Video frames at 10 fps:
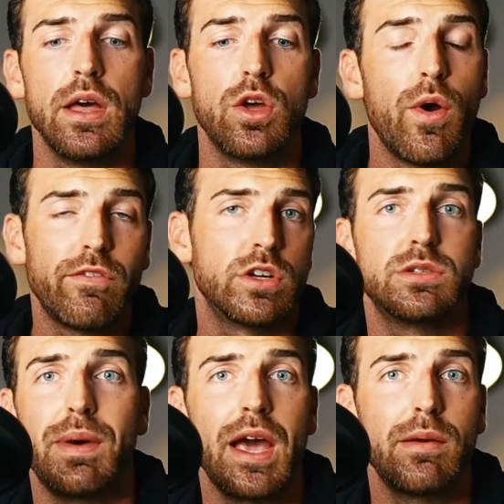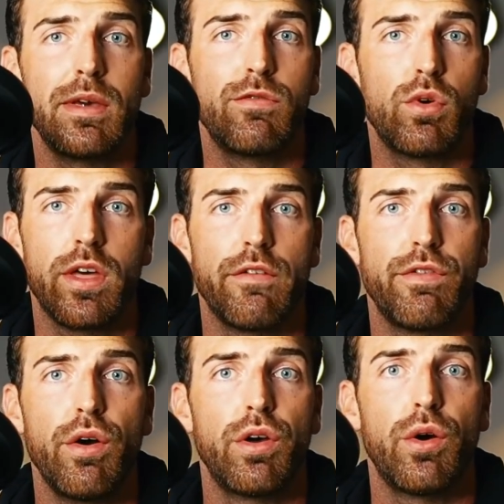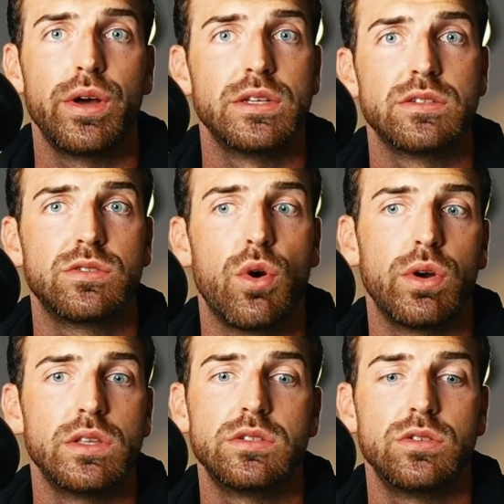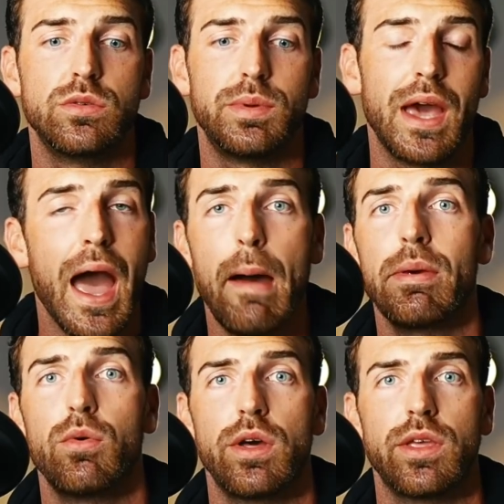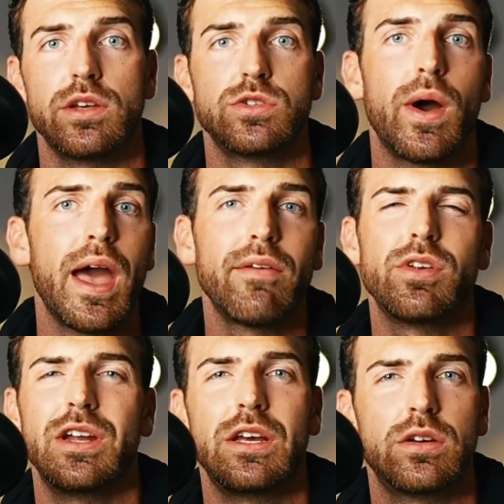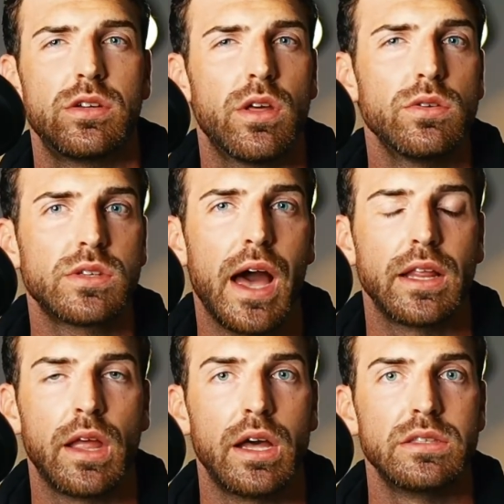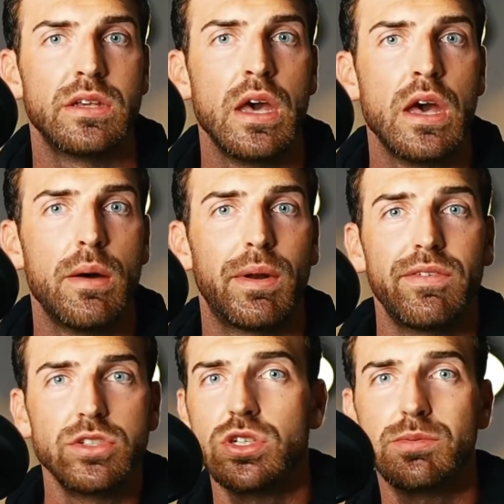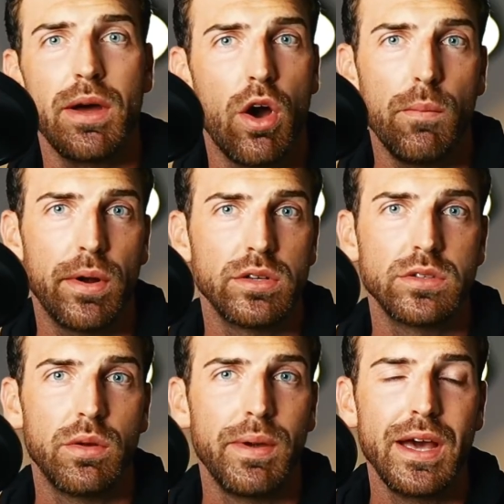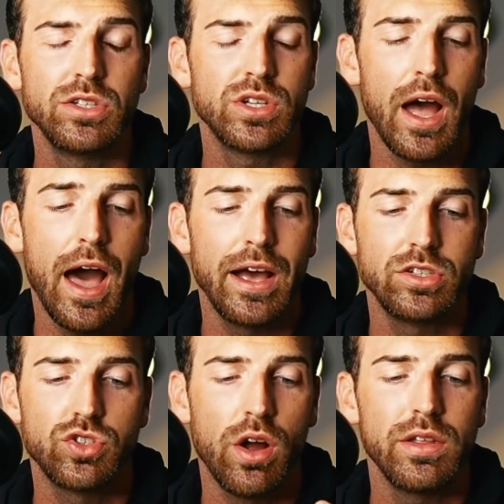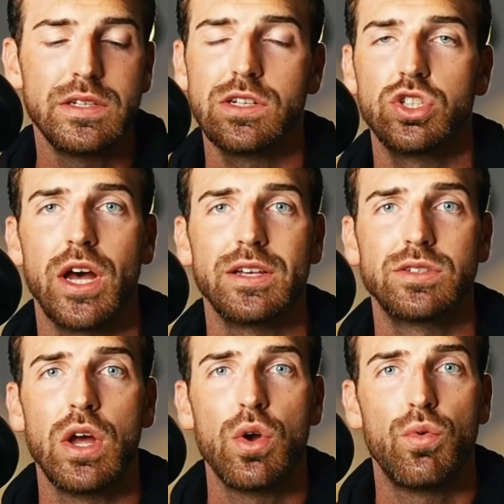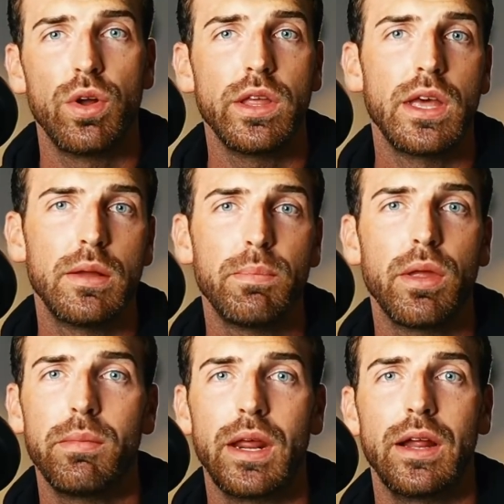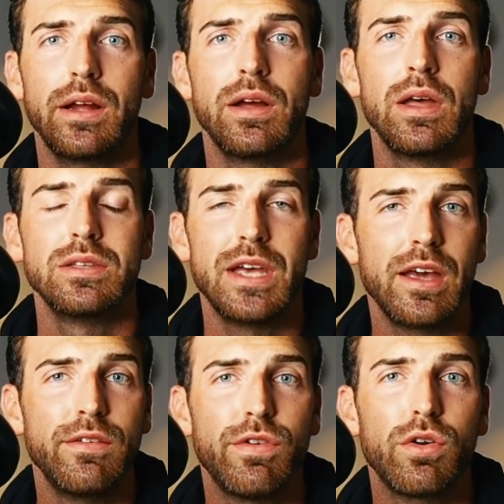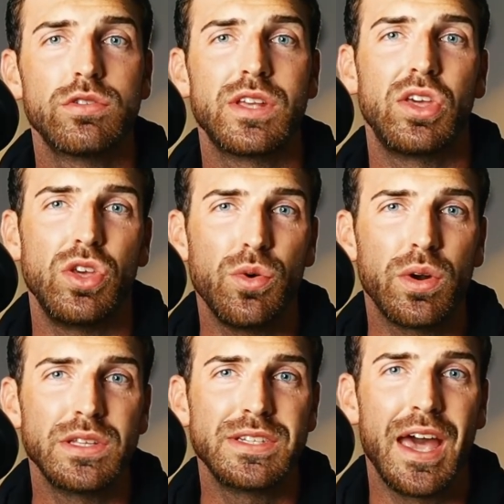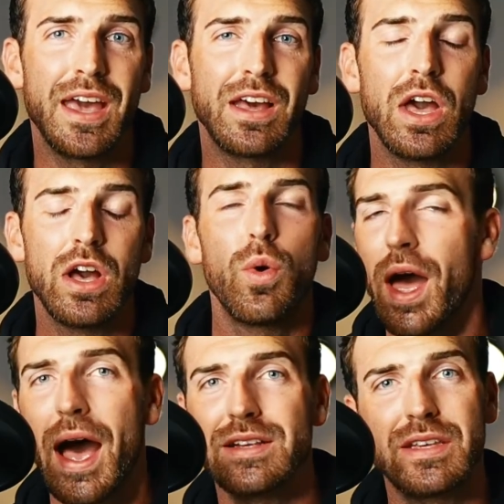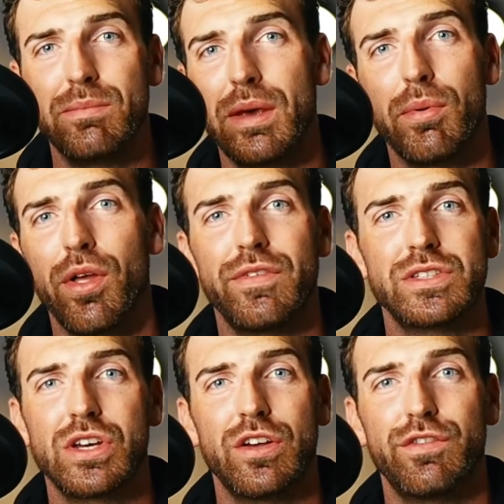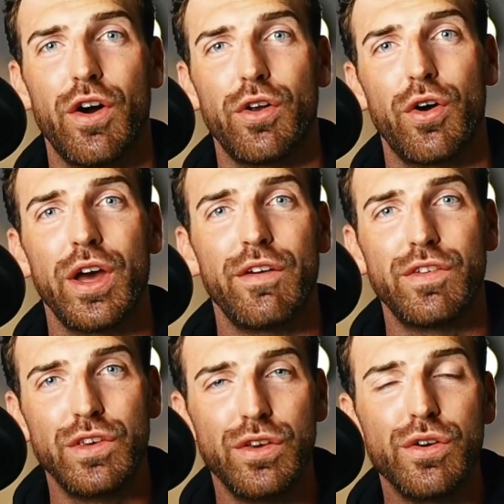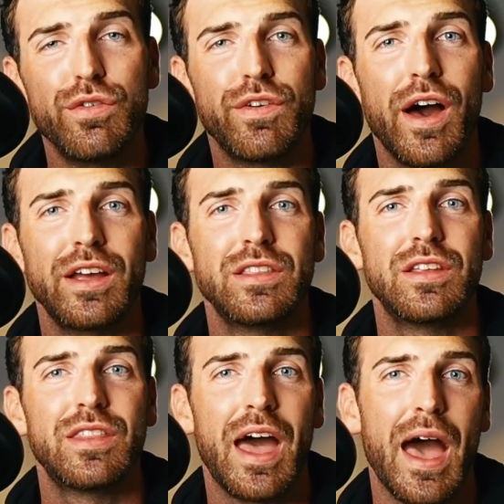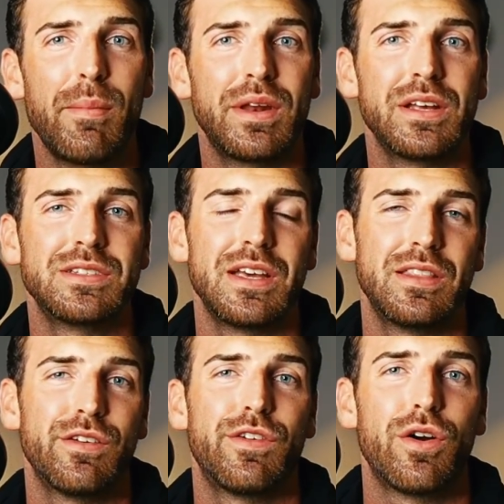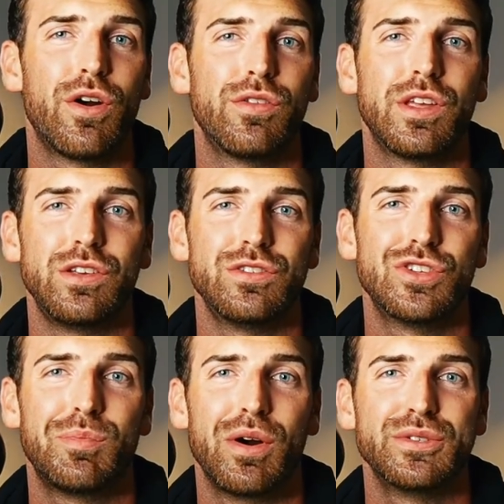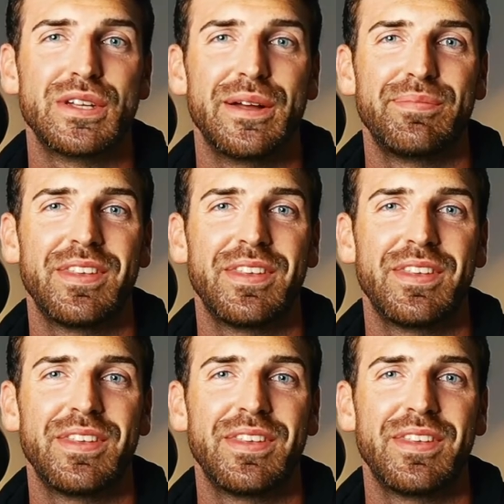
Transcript: whoever is paying me for that photo is going to be happy with it. So I have to adhere to those guidelines. But if it's just my own personal page, I strongly suggest really implementing taking photos that you want to take. Quit asking people if it's a good photo. If you find the happiness in the photo, then you should post it.